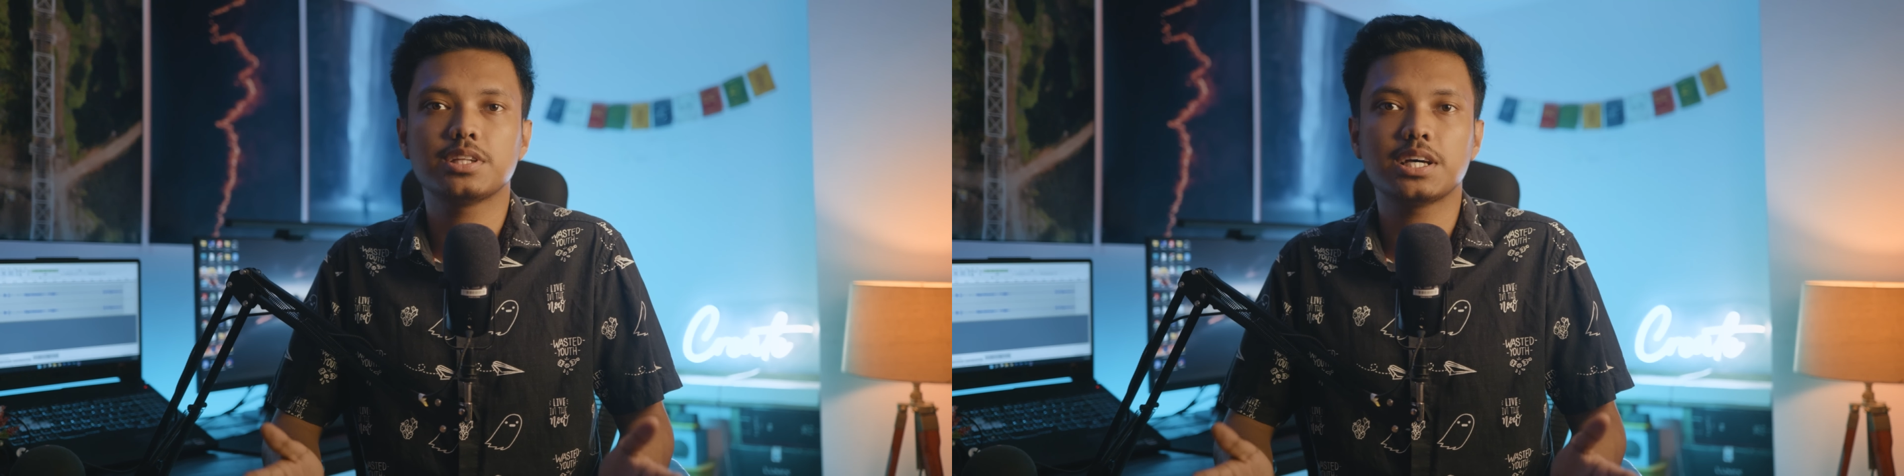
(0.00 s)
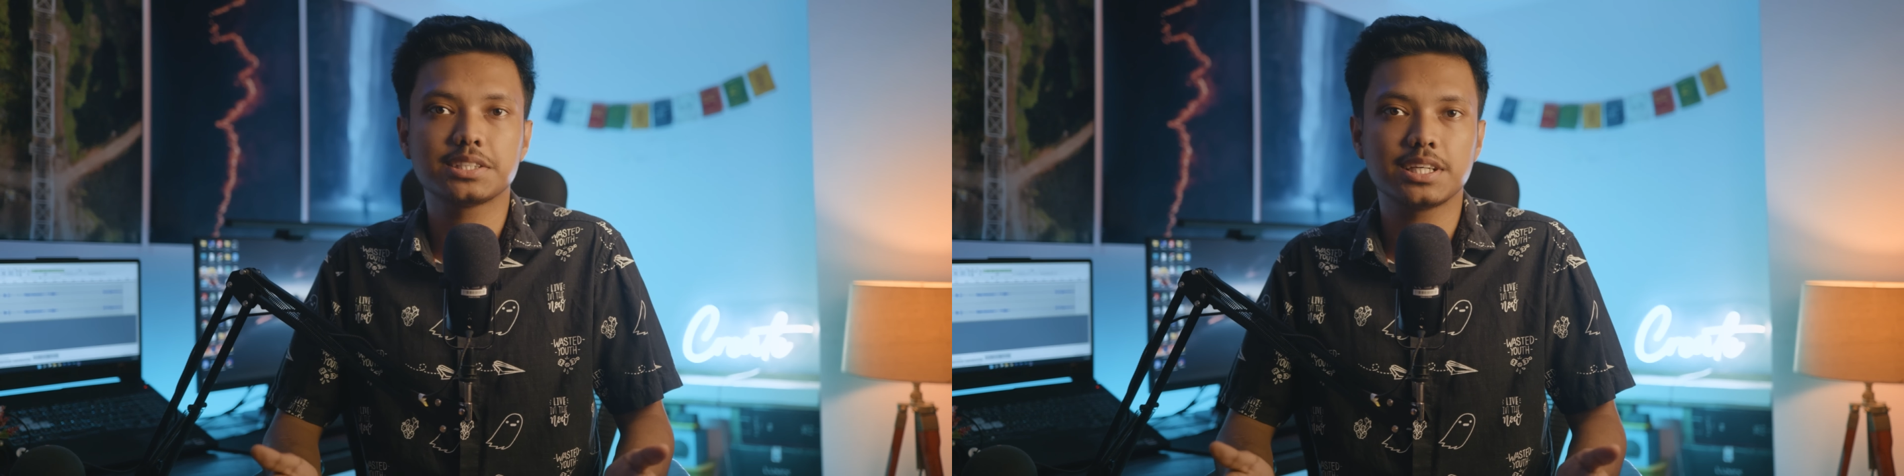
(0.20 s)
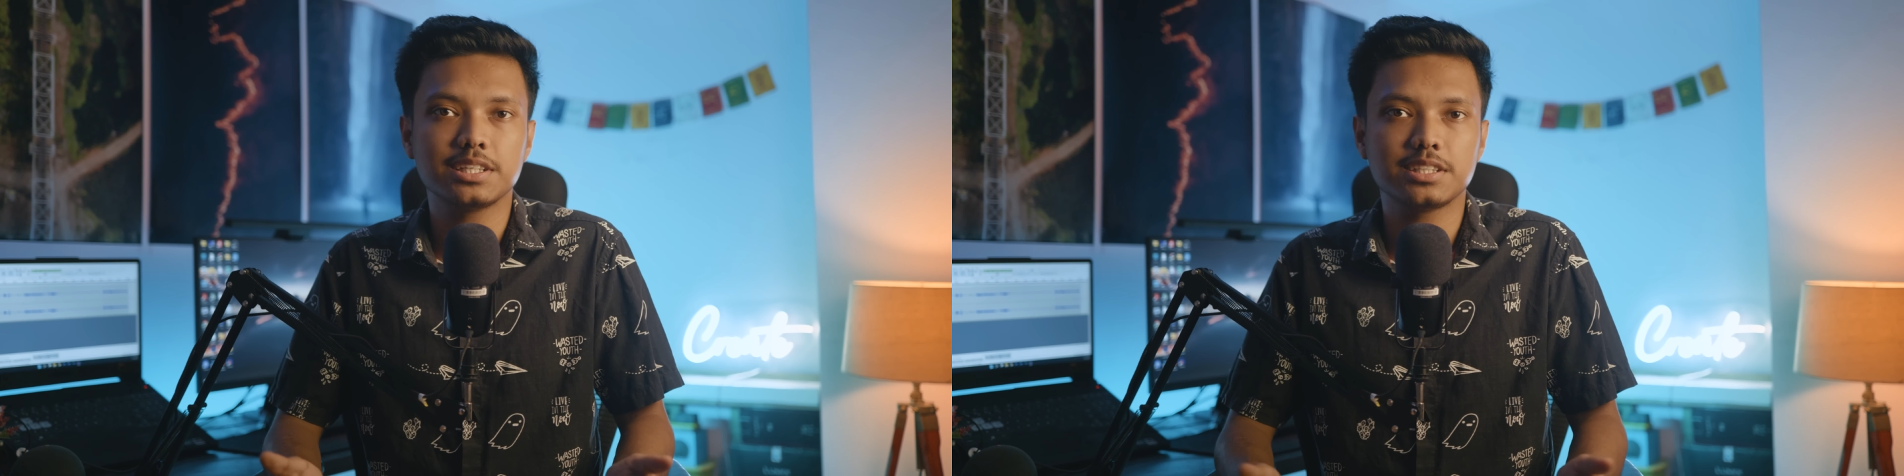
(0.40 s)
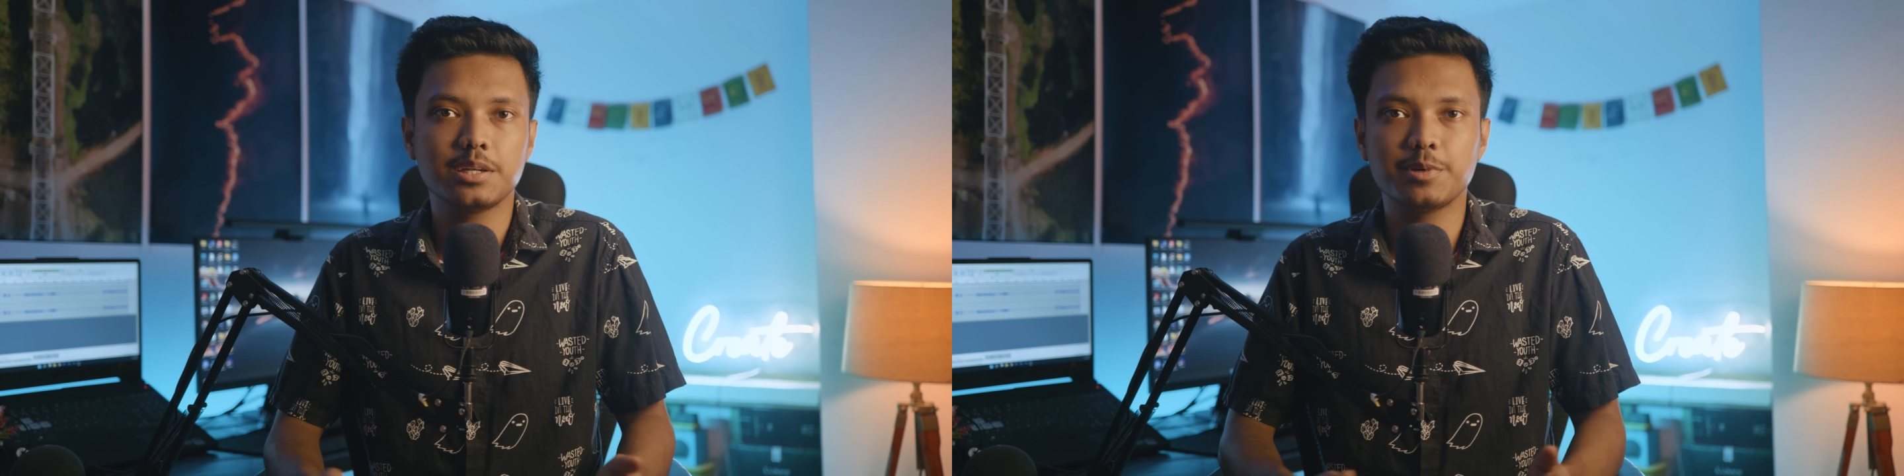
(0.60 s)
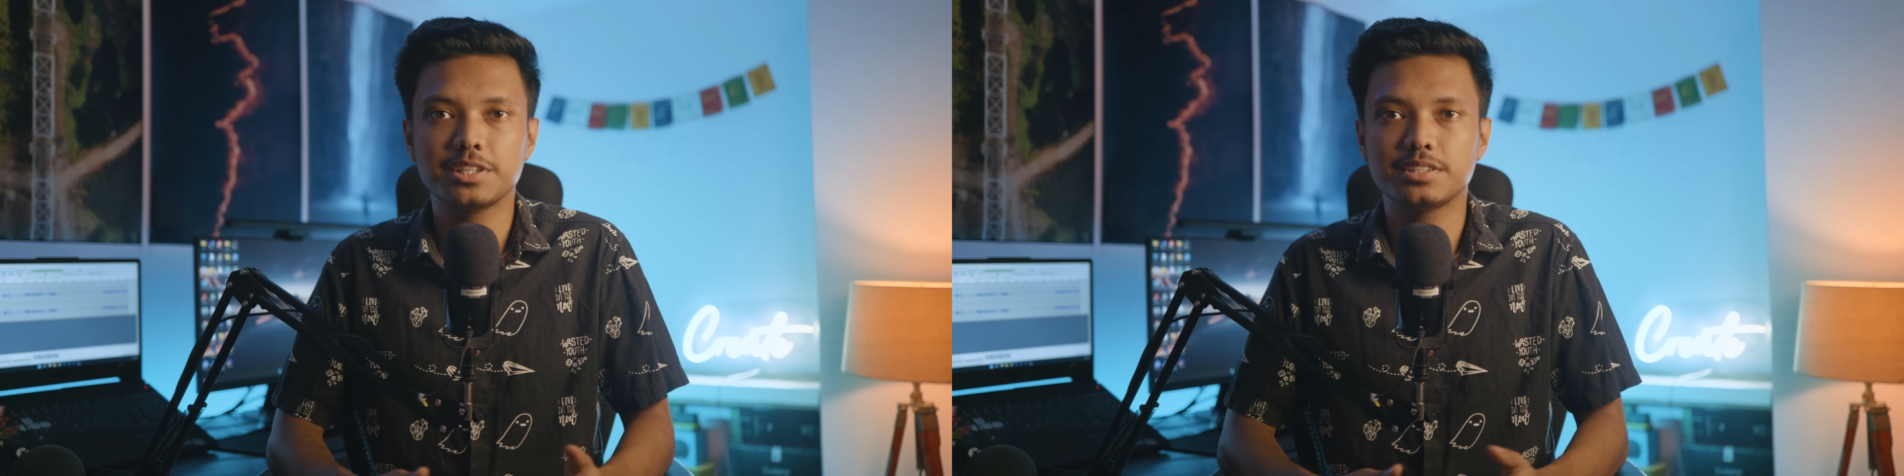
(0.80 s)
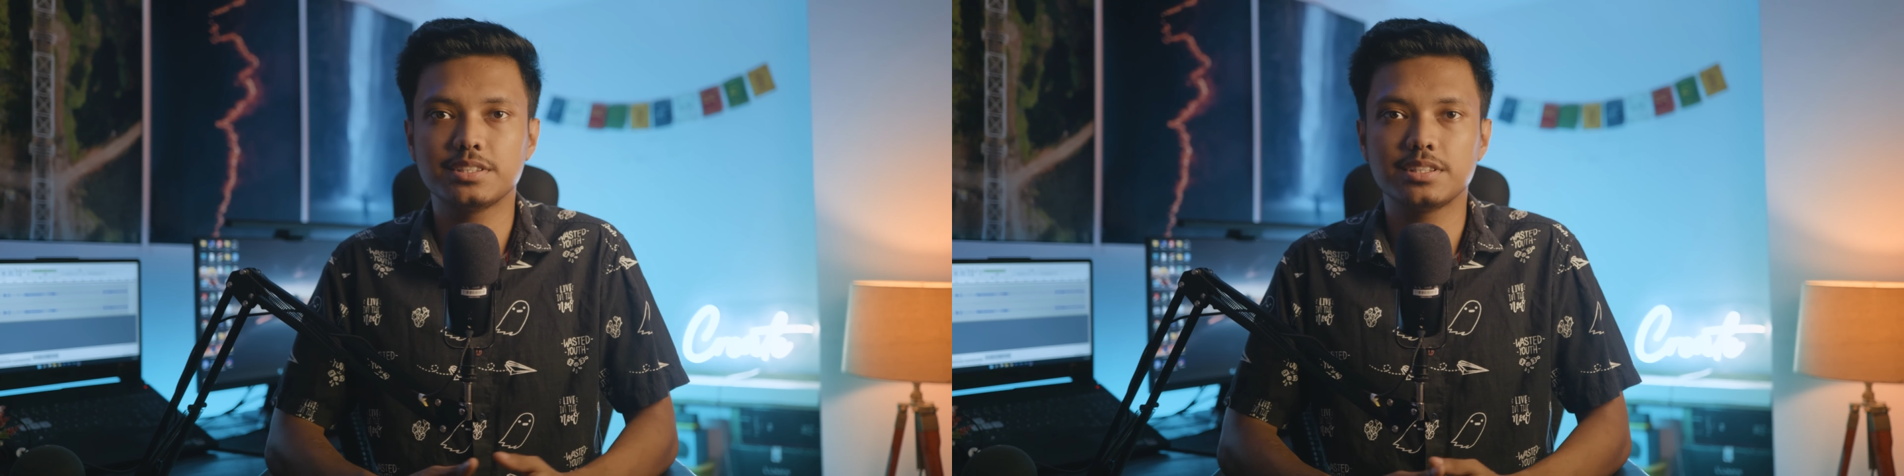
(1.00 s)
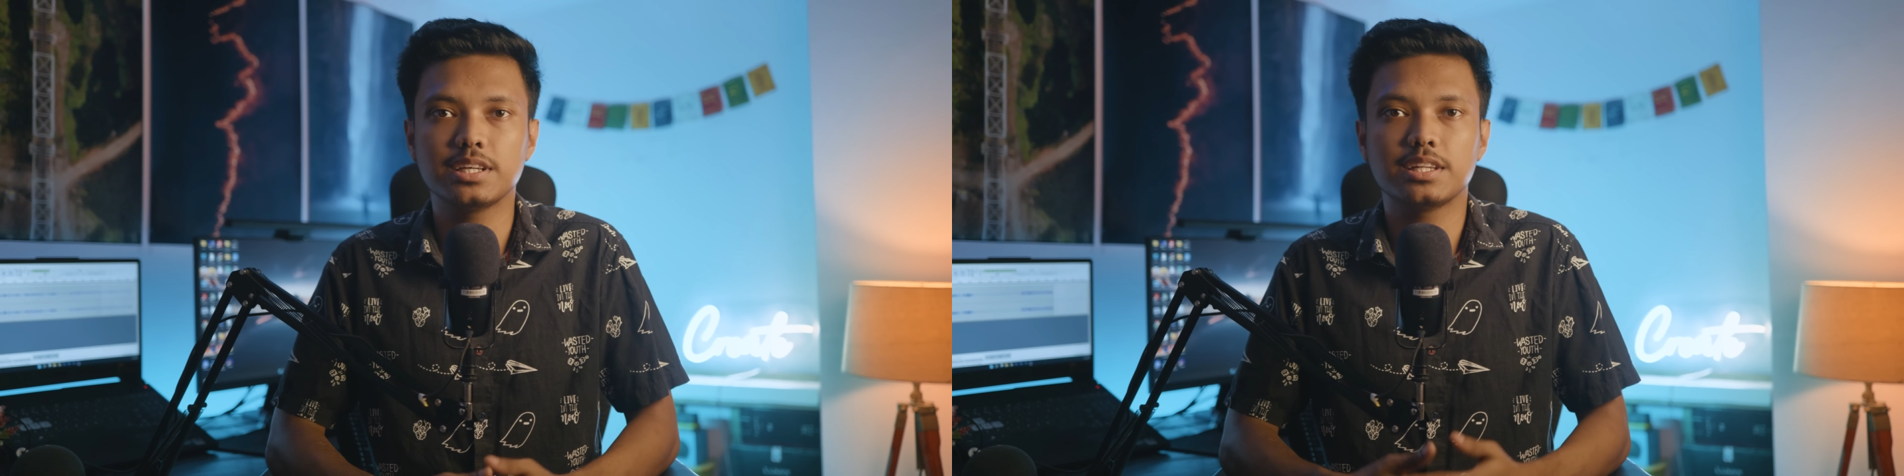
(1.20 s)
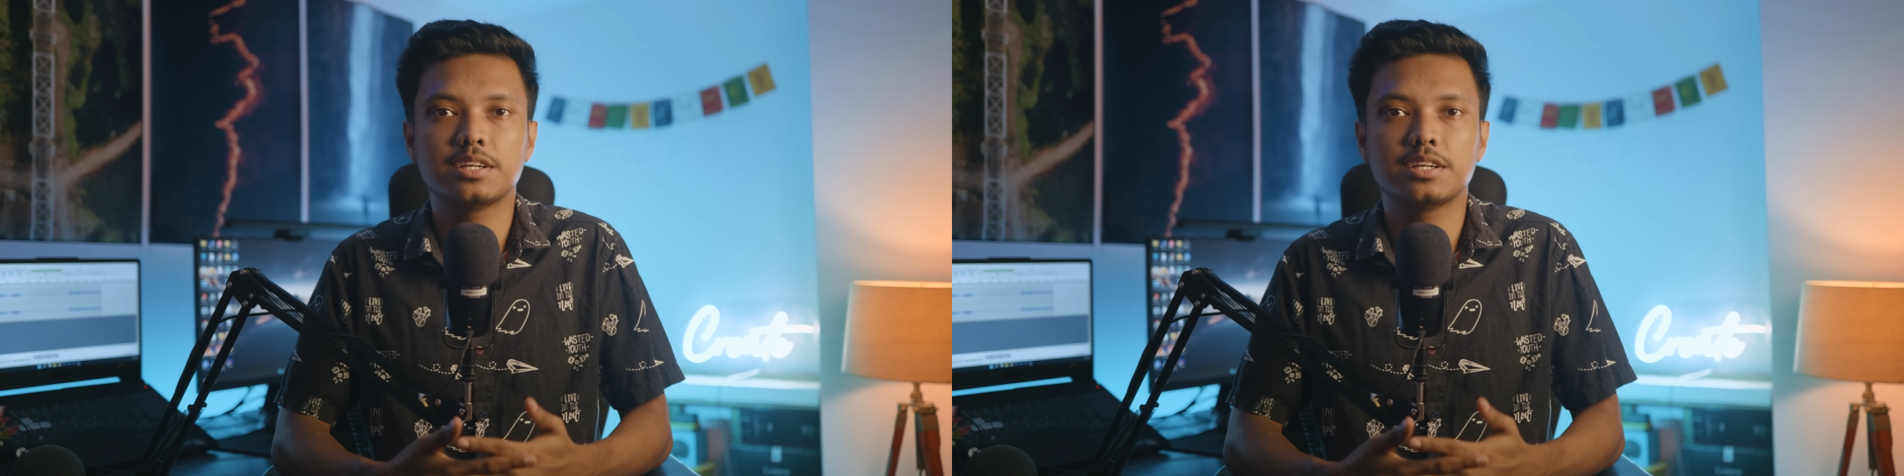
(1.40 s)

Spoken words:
tasks and assignments that